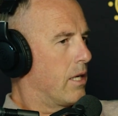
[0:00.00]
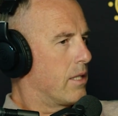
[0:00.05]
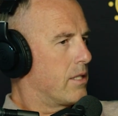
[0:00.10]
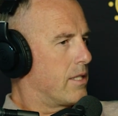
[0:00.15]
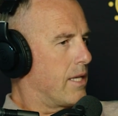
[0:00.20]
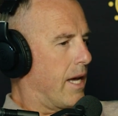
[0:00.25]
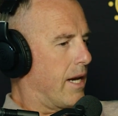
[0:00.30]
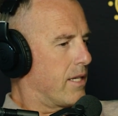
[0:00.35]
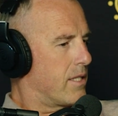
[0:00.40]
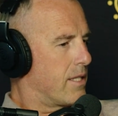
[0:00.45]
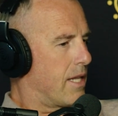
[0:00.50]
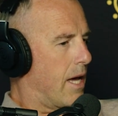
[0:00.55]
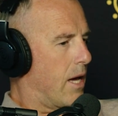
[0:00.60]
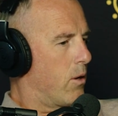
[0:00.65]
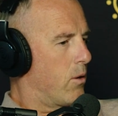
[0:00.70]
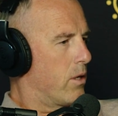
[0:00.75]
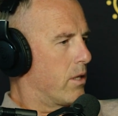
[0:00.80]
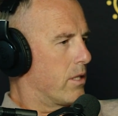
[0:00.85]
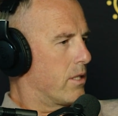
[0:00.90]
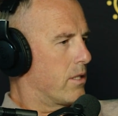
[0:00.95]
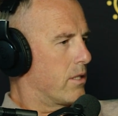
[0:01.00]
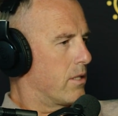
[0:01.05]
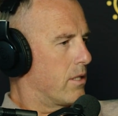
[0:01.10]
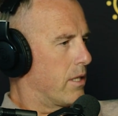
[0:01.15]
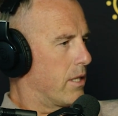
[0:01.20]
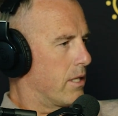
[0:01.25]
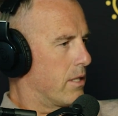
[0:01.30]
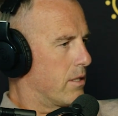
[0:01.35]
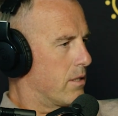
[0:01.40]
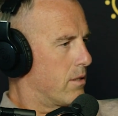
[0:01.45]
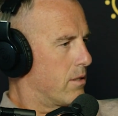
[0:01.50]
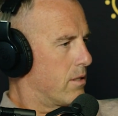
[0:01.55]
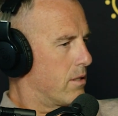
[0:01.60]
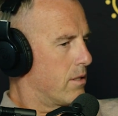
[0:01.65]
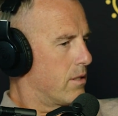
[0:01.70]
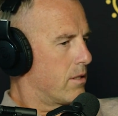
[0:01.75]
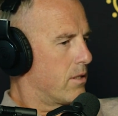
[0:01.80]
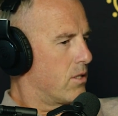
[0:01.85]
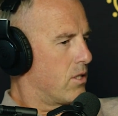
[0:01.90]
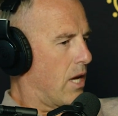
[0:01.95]
sat us down and he
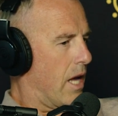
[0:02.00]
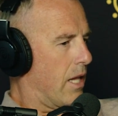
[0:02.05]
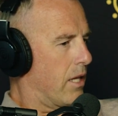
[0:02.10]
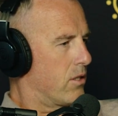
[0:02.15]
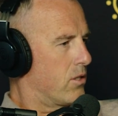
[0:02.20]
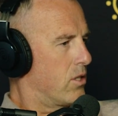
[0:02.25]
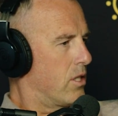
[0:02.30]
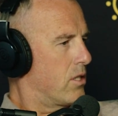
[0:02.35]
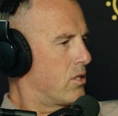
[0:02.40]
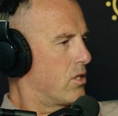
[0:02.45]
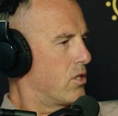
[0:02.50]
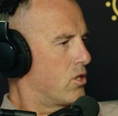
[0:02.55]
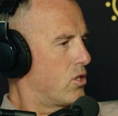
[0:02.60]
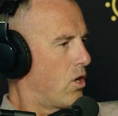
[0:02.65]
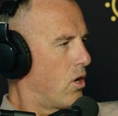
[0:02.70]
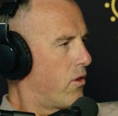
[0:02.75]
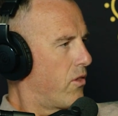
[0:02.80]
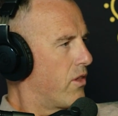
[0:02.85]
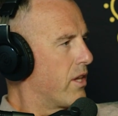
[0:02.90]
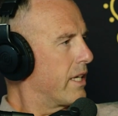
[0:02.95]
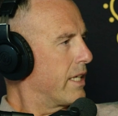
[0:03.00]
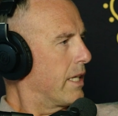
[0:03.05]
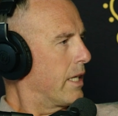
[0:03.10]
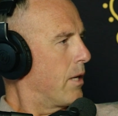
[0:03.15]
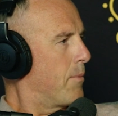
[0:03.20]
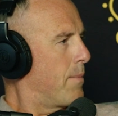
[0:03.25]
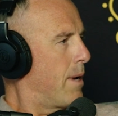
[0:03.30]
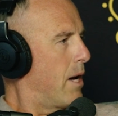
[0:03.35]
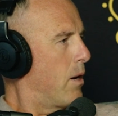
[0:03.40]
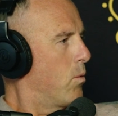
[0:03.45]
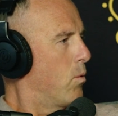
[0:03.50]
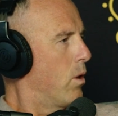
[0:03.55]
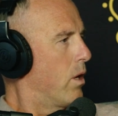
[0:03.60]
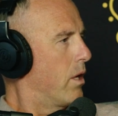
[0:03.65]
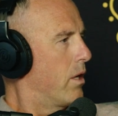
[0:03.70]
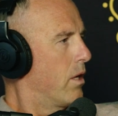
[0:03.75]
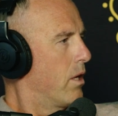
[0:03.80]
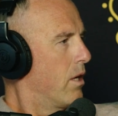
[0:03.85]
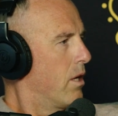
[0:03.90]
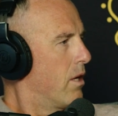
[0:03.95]
challenged us to start thinking about
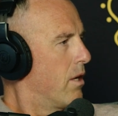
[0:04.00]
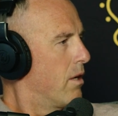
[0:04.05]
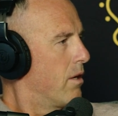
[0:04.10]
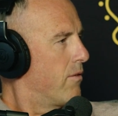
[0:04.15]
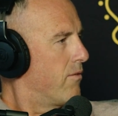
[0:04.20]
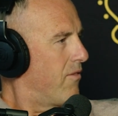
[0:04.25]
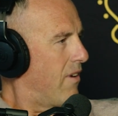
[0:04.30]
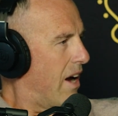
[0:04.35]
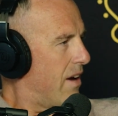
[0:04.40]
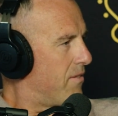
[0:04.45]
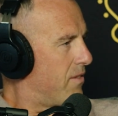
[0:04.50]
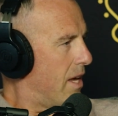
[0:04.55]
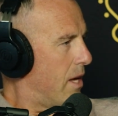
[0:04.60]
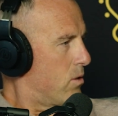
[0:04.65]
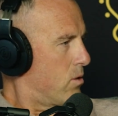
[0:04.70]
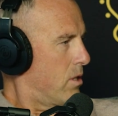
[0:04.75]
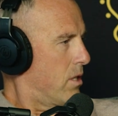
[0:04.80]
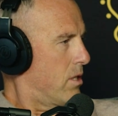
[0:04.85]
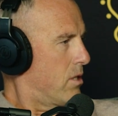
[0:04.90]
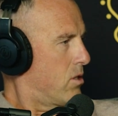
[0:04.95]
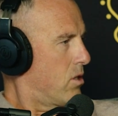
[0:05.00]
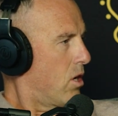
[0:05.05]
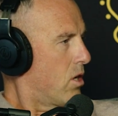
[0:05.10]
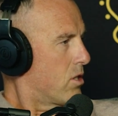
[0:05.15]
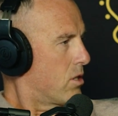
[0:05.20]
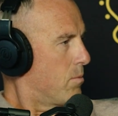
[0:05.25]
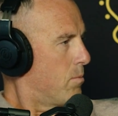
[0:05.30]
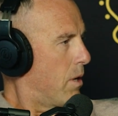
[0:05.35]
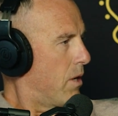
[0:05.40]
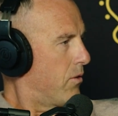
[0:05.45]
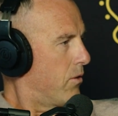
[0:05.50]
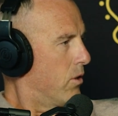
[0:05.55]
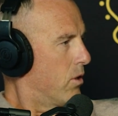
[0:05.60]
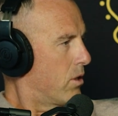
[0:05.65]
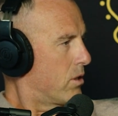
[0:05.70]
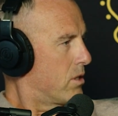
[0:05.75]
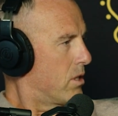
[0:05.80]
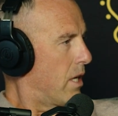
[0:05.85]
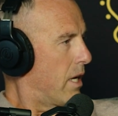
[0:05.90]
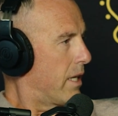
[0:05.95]
what 5,000 installs a month
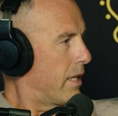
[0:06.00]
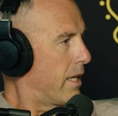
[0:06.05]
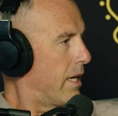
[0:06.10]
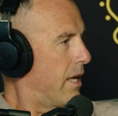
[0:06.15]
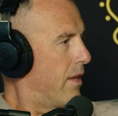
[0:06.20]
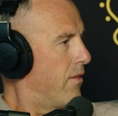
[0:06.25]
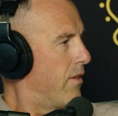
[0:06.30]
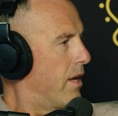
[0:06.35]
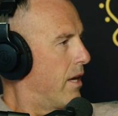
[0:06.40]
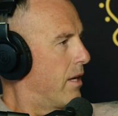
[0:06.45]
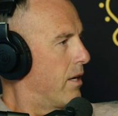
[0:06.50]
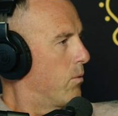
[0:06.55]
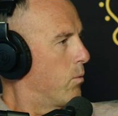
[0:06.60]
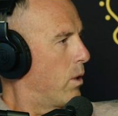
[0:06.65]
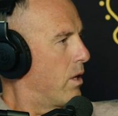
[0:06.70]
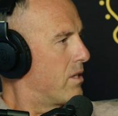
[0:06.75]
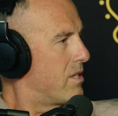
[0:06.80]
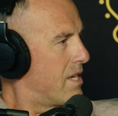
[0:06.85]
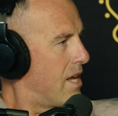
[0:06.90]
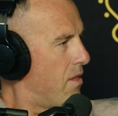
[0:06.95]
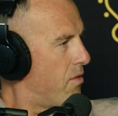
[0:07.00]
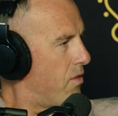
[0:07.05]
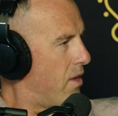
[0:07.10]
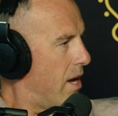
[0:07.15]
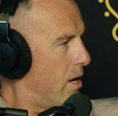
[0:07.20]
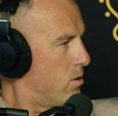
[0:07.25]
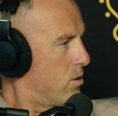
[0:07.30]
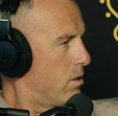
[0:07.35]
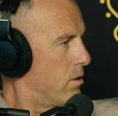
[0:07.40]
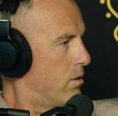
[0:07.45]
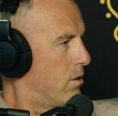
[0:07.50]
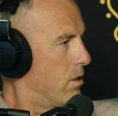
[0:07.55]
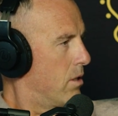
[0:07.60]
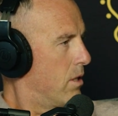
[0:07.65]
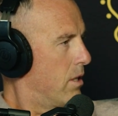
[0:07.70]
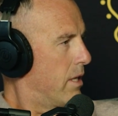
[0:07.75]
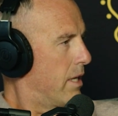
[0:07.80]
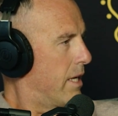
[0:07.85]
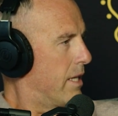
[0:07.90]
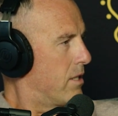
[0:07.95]
looks like, and then what 10,000
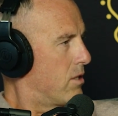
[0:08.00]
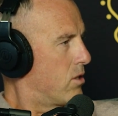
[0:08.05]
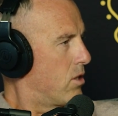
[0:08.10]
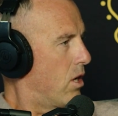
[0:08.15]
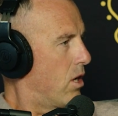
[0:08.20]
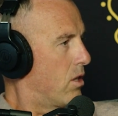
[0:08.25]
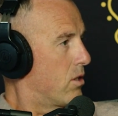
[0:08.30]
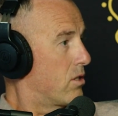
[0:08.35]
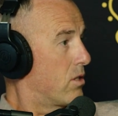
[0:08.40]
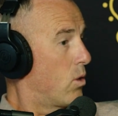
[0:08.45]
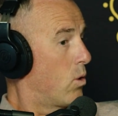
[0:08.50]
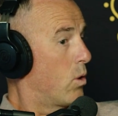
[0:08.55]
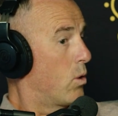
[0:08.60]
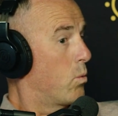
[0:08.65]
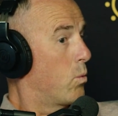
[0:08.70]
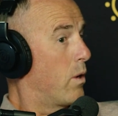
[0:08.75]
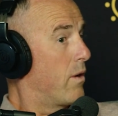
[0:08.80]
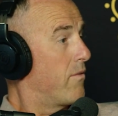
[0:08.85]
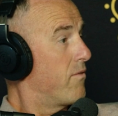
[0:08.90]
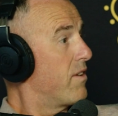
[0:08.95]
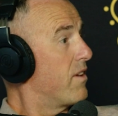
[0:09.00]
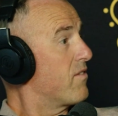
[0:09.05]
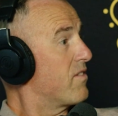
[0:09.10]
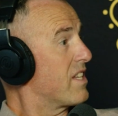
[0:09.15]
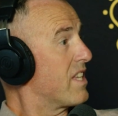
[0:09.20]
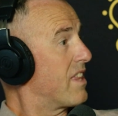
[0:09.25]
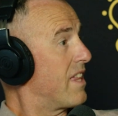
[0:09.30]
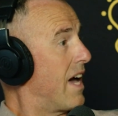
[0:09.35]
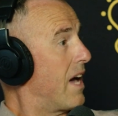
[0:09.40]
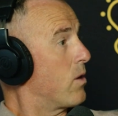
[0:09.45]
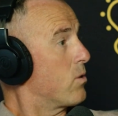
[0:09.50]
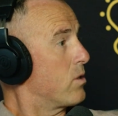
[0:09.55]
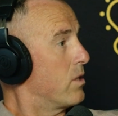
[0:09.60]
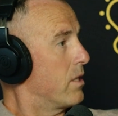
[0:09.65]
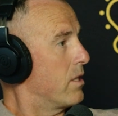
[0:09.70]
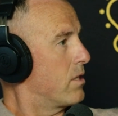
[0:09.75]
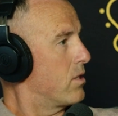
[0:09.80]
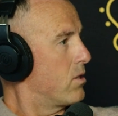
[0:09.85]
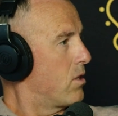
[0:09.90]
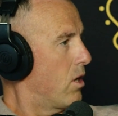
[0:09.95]
installs or what
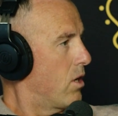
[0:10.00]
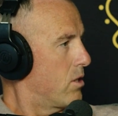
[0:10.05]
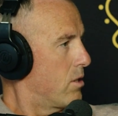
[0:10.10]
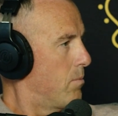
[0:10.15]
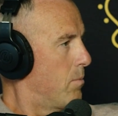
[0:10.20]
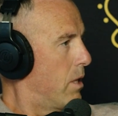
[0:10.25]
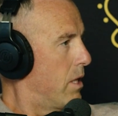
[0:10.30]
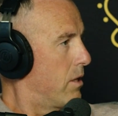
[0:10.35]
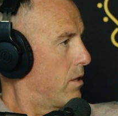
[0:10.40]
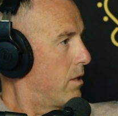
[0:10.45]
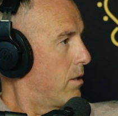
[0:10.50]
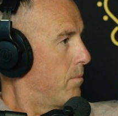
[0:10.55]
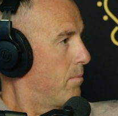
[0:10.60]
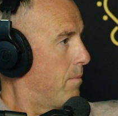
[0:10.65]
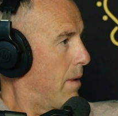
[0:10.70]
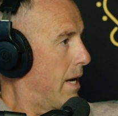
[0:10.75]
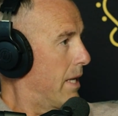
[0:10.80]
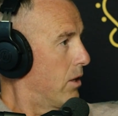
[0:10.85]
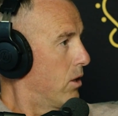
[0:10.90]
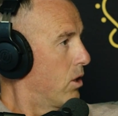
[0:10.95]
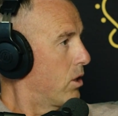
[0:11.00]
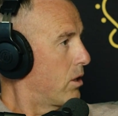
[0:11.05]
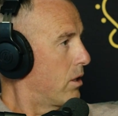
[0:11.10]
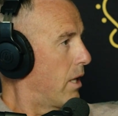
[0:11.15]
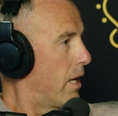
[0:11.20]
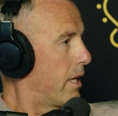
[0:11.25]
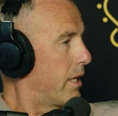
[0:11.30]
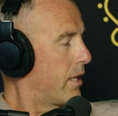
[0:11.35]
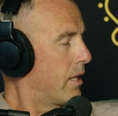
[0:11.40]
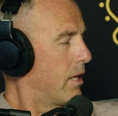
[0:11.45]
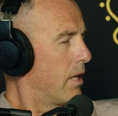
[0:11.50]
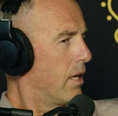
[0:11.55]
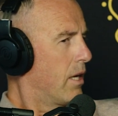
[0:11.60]
50,000 installs a month might look like.